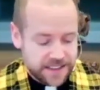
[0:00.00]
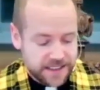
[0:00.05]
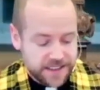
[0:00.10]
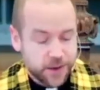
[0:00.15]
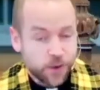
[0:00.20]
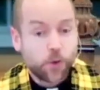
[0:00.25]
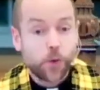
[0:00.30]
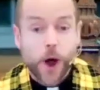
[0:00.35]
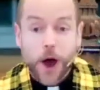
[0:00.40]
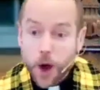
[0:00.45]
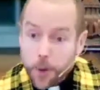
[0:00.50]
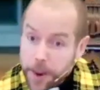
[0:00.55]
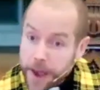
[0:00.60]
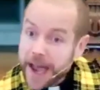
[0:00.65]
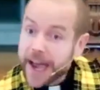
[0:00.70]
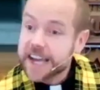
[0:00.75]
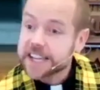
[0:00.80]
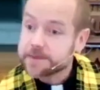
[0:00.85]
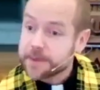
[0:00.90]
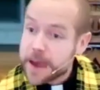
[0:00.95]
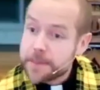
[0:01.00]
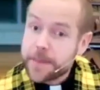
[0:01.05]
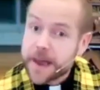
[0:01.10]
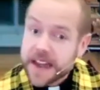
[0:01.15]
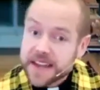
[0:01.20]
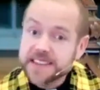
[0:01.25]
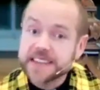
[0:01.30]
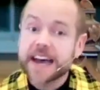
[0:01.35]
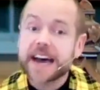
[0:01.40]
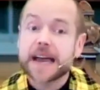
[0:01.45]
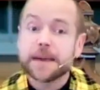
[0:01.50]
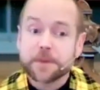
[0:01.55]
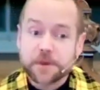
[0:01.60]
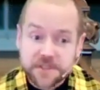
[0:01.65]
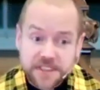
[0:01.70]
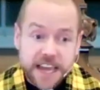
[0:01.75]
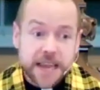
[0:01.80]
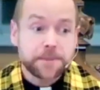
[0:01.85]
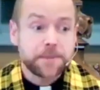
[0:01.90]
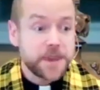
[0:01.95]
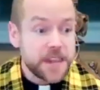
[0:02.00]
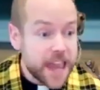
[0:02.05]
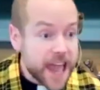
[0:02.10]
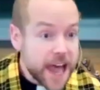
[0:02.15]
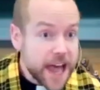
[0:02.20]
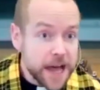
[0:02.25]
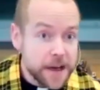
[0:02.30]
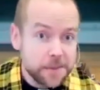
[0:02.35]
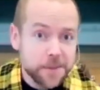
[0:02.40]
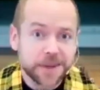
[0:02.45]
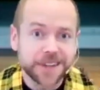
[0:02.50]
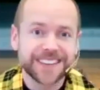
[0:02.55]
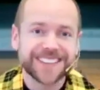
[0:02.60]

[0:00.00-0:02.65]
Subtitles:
well past my bedtime of 10 p.m.